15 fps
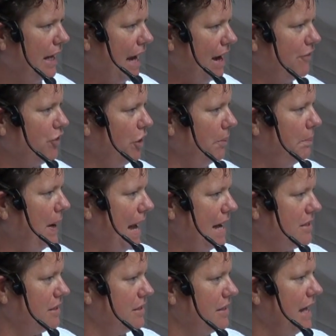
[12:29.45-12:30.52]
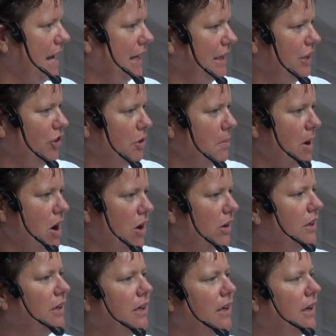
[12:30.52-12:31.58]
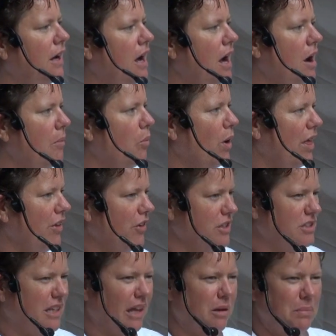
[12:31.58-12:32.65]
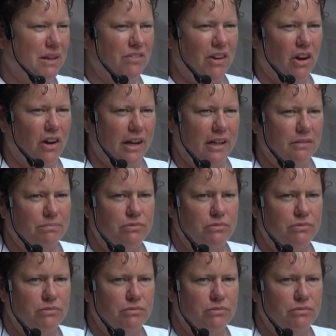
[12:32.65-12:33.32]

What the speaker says: after it passes that year mark, whether it's going to be very